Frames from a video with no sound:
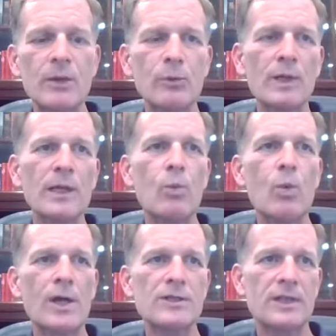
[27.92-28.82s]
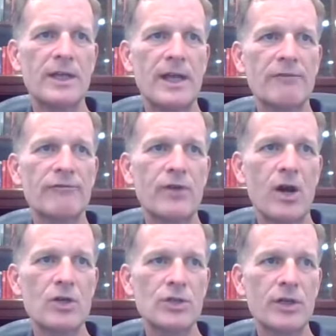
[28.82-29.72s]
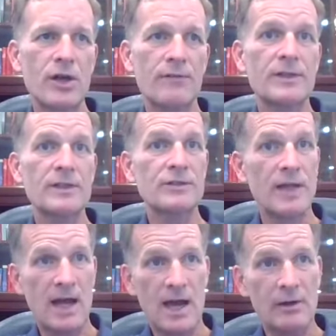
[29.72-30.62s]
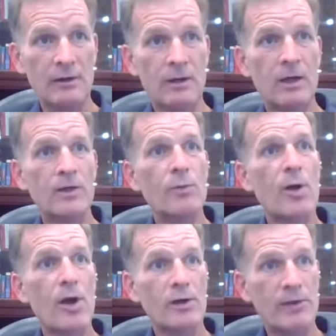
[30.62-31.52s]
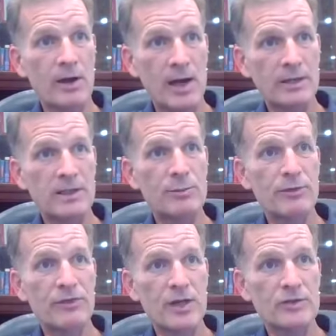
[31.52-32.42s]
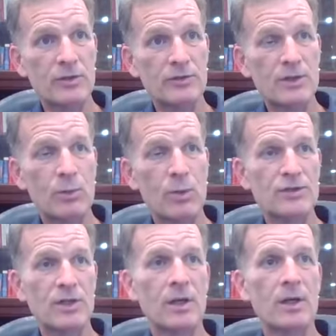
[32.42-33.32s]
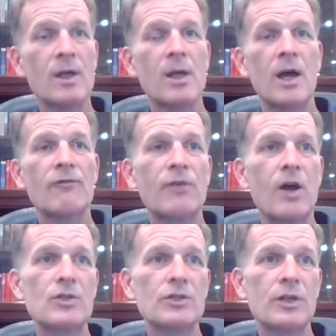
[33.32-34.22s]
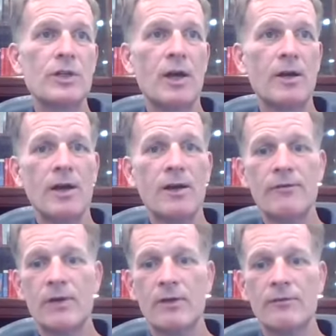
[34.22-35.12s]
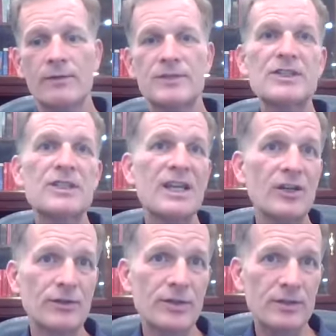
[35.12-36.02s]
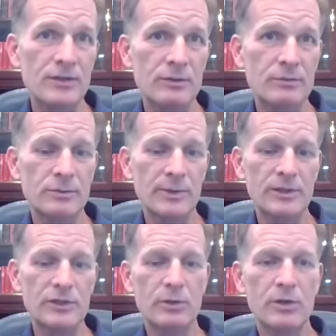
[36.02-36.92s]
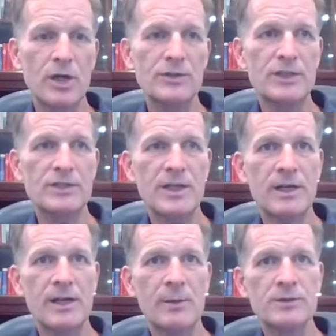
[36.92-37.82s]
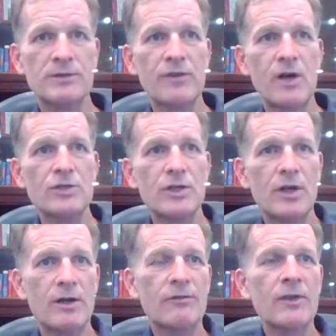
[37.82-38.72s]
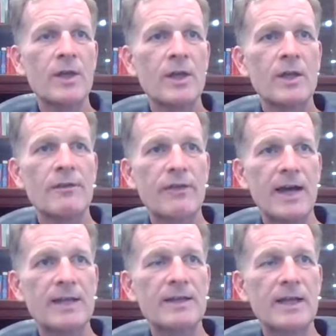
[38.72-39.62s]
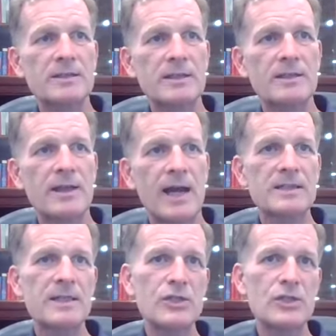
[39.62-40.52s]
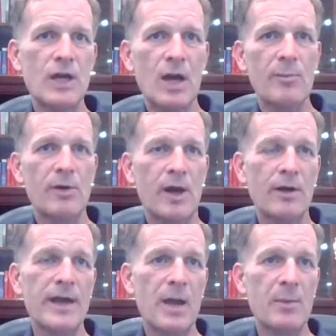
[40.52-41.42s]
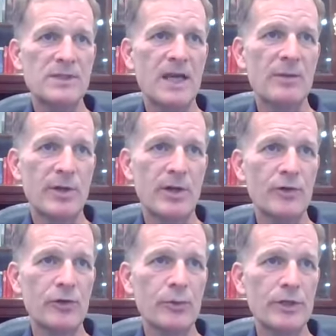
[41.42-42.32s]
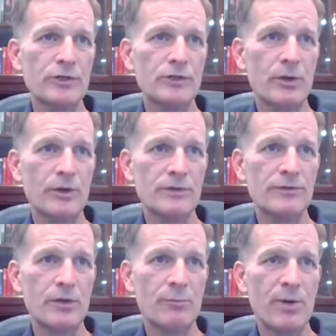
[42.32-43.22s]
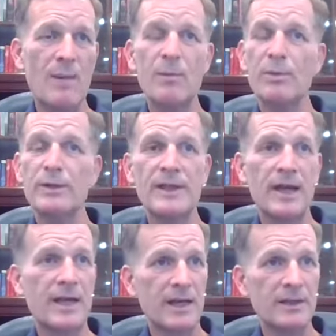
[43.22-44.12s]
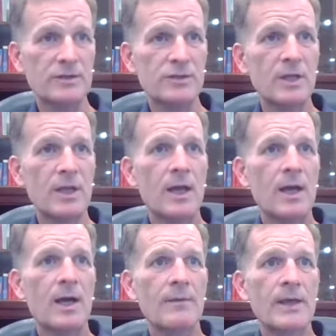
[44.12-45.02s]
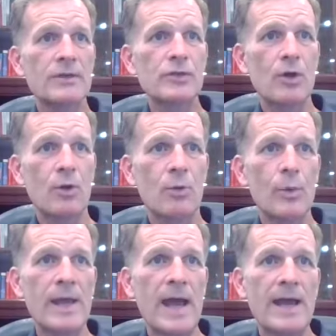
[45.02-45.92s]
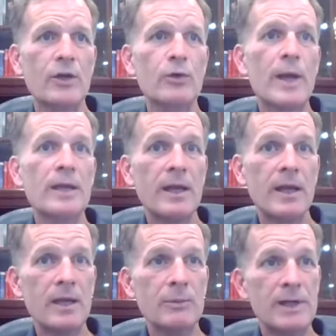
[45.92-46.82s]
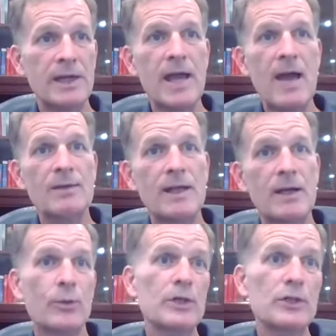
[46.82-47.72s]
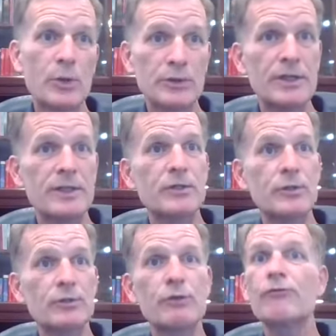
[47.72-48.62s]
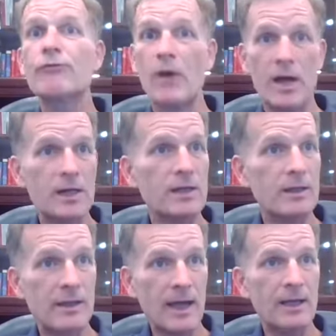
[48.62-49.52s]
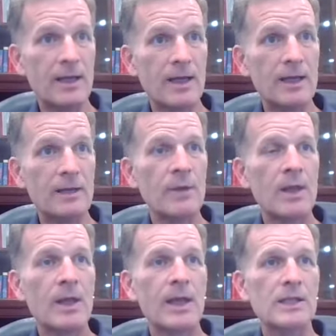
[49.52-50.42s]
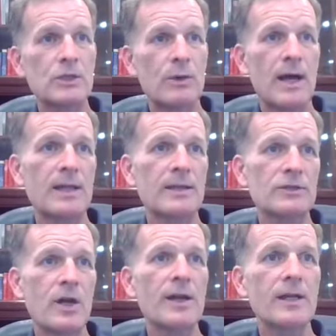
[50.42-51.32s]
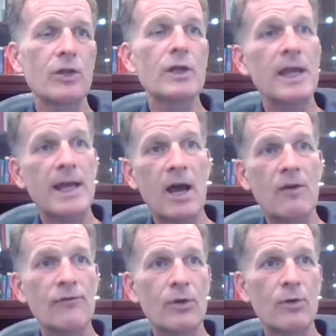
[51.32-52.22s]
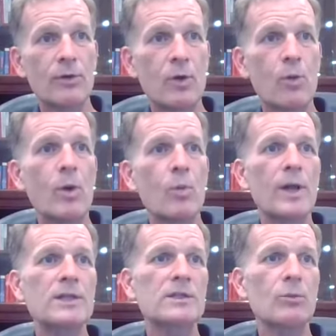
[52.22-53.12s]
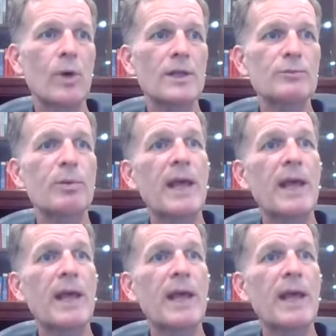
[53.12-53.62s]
it really wasn't a function of desire on the part of our IT professionals. It wasn't a, a function uh, of, of, of skill to, to, to, really to a large extent. It was a function of the fact that uh, the IT shop on our campus had been under resourced for probably decades. Um, and so we had a great need. We didn't have a lot of resources to, to fund that need. And so I started looking out for, you know, what, what's, what's